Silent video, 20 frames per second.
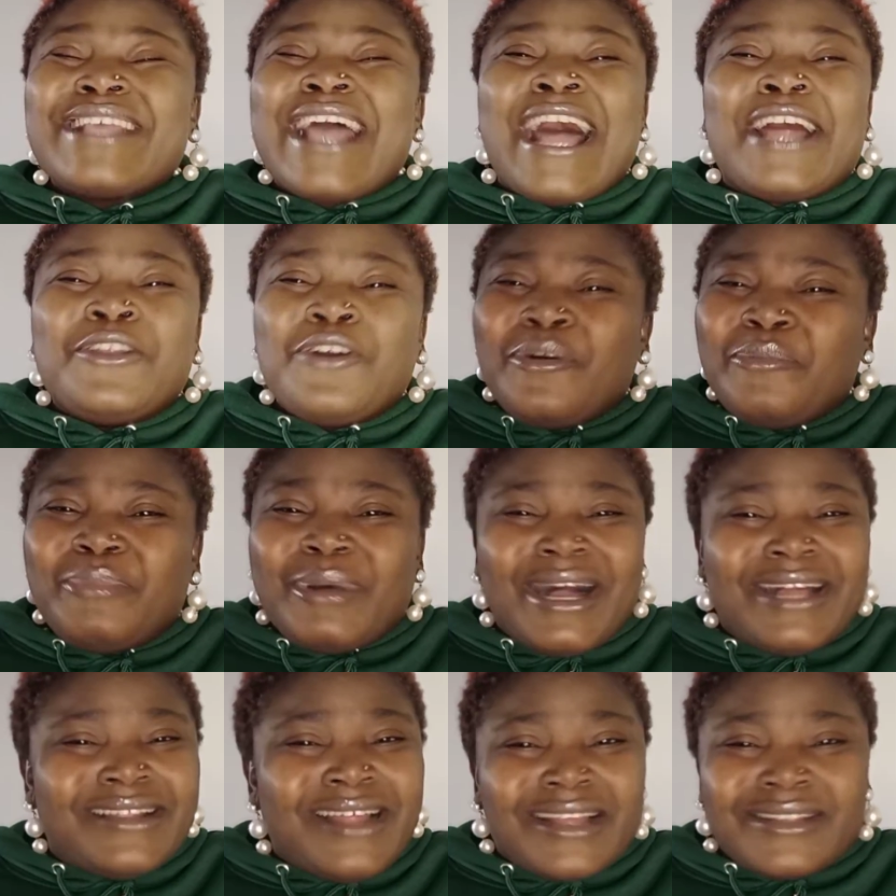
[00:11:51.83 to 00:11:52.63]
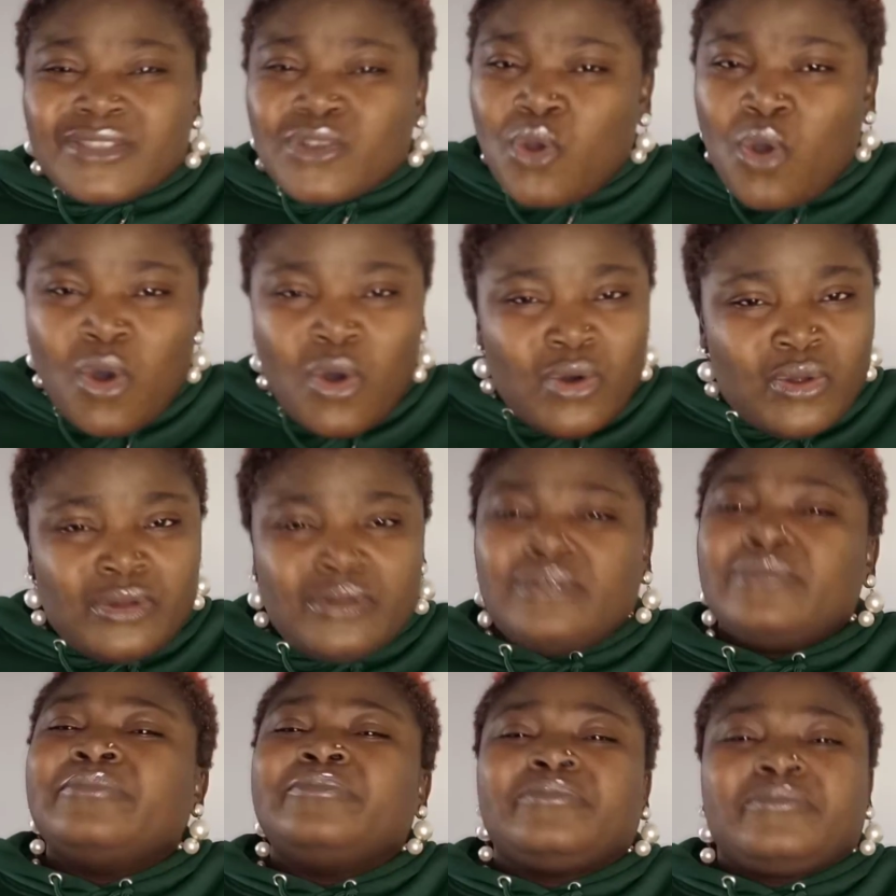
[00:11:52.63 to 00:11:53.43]
They are not bad at
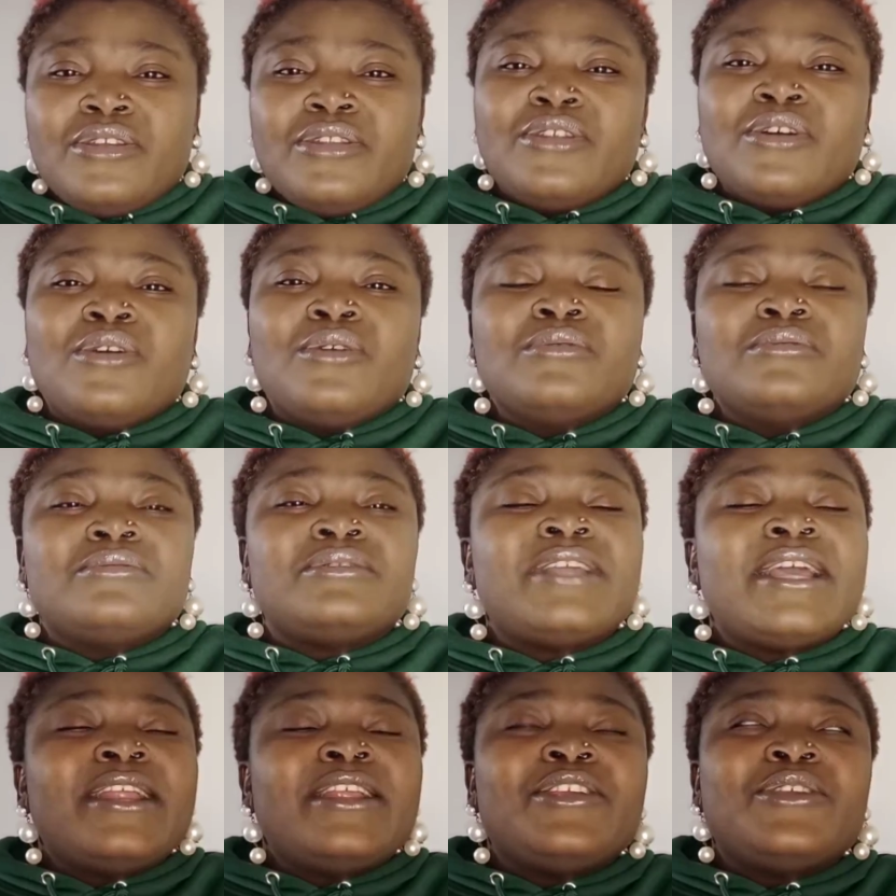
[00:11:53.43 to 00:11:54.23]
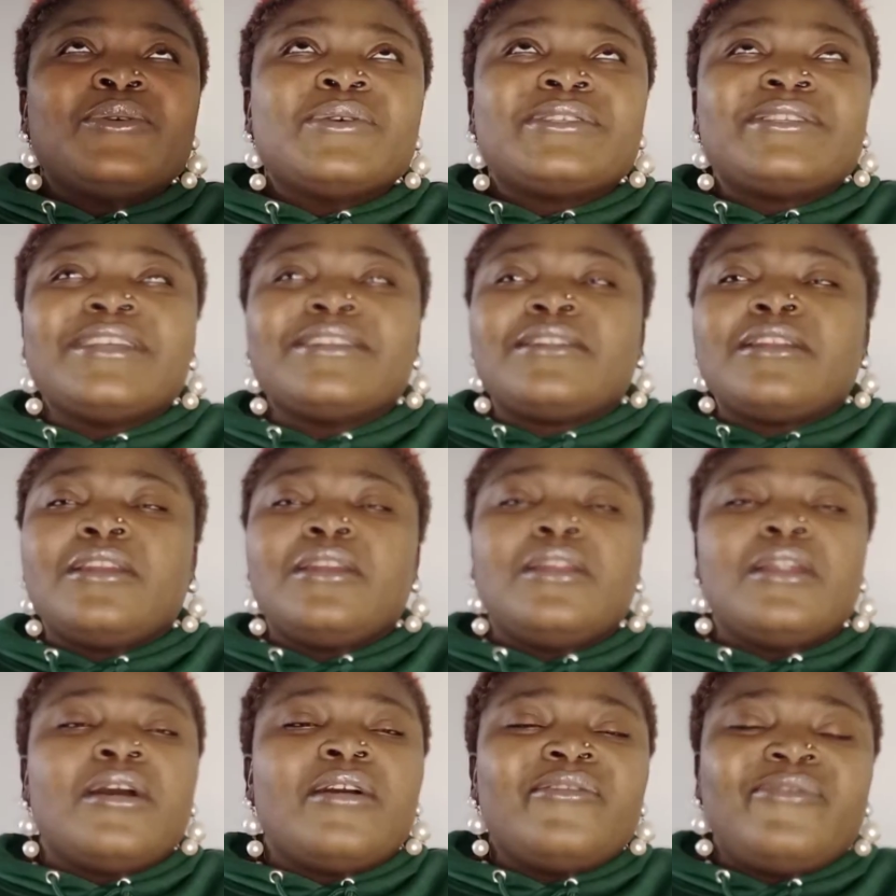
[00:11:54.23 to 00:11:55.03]
all. You know, they use it
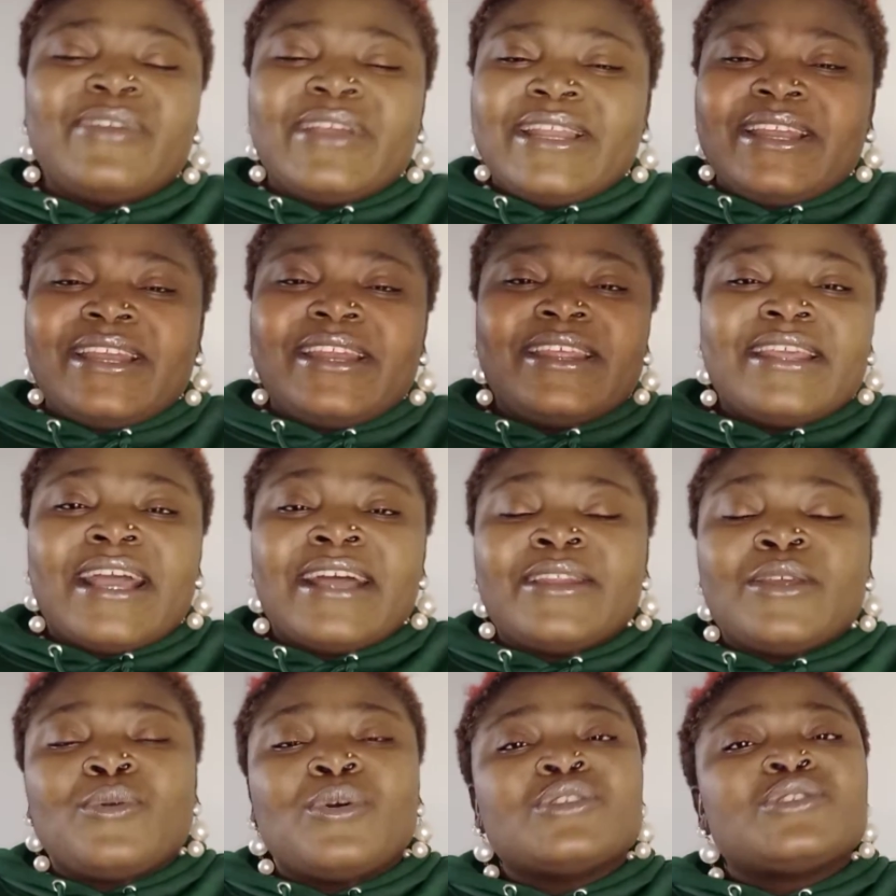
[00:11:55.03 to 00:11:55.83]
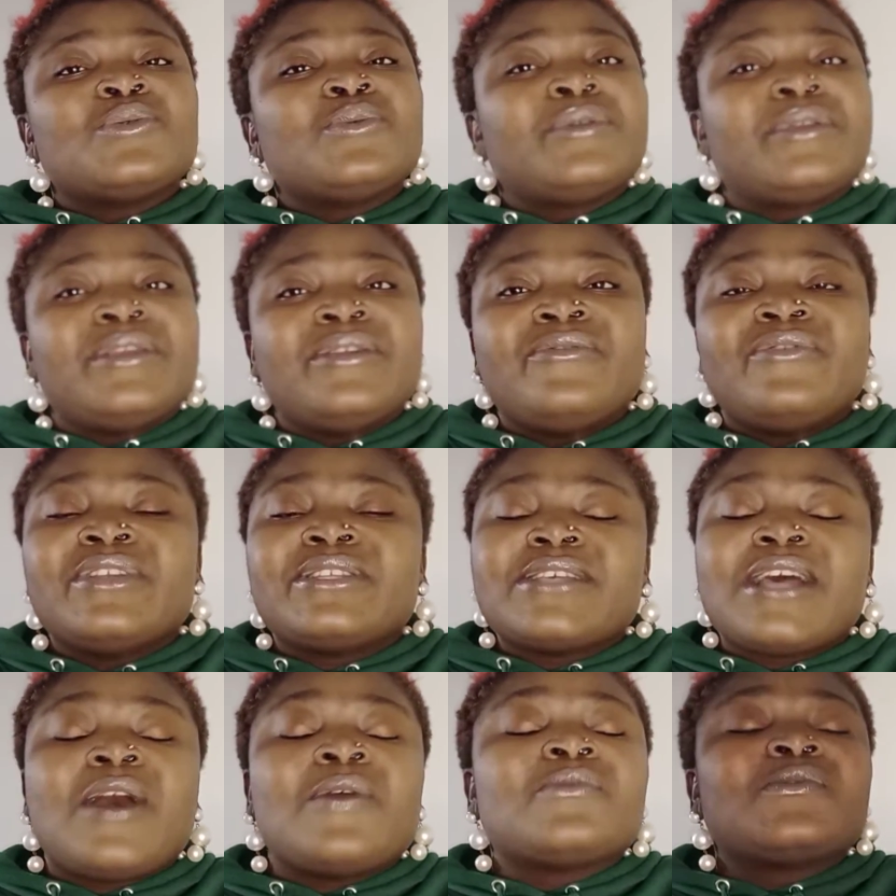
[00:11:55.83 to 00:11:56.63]
lovingly and they want to give
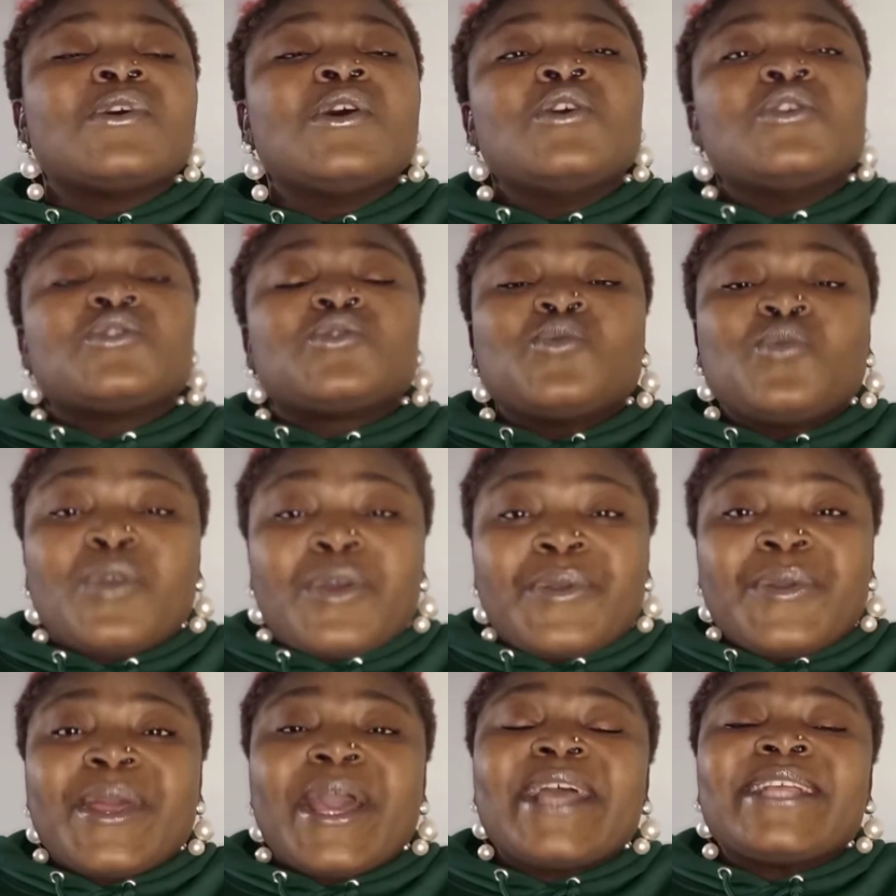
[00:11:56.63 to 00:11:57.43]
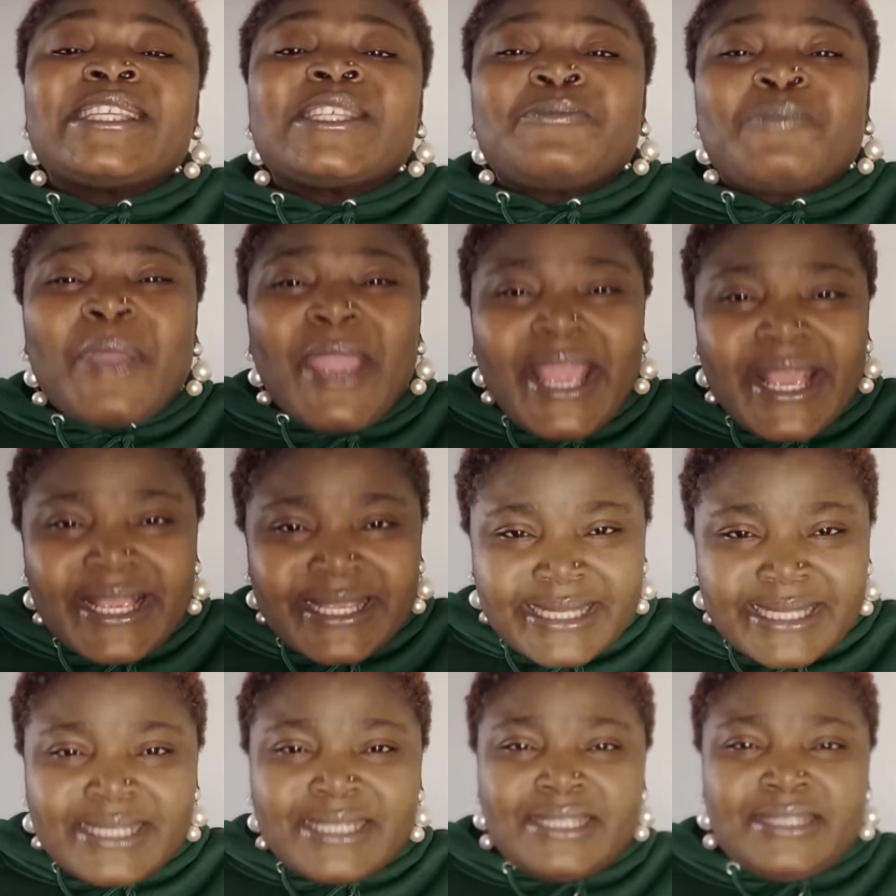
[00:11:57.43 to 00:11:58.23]
it out to create
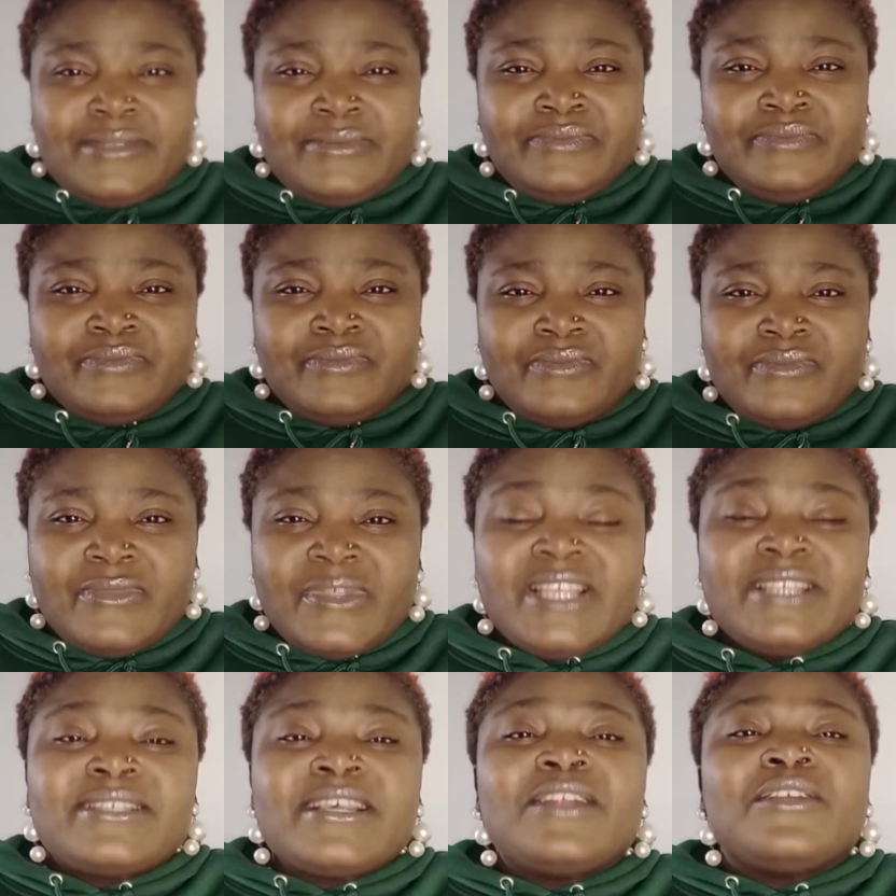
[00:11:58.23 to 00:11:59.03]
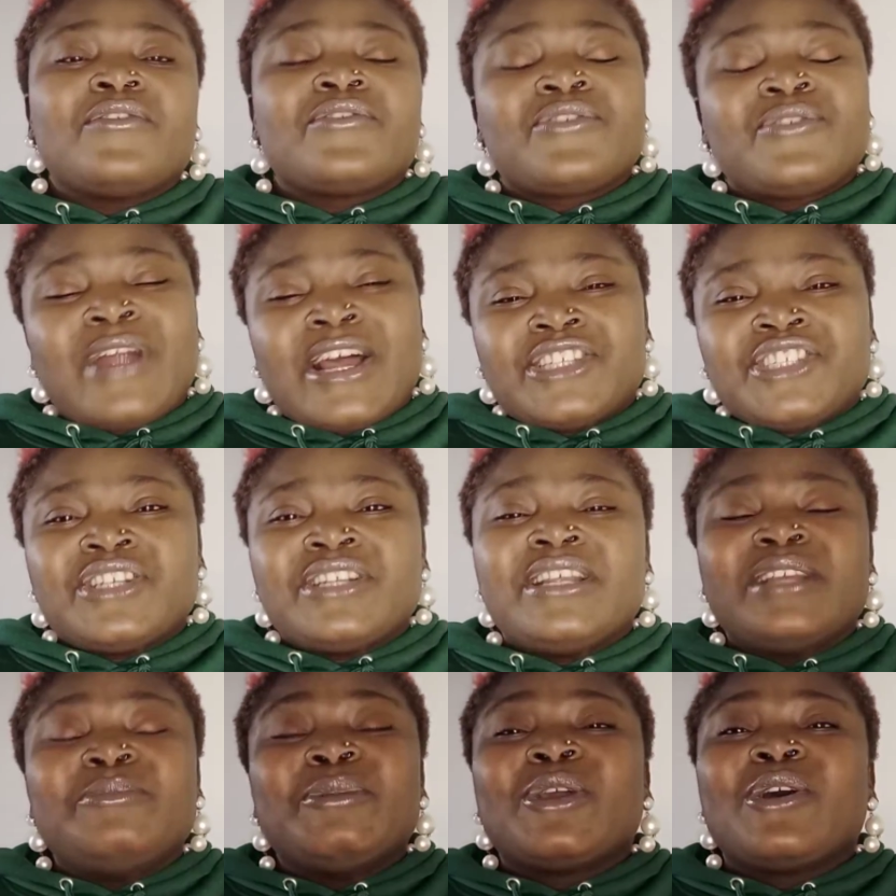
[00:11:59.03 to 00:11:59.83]
space instead of trashing it,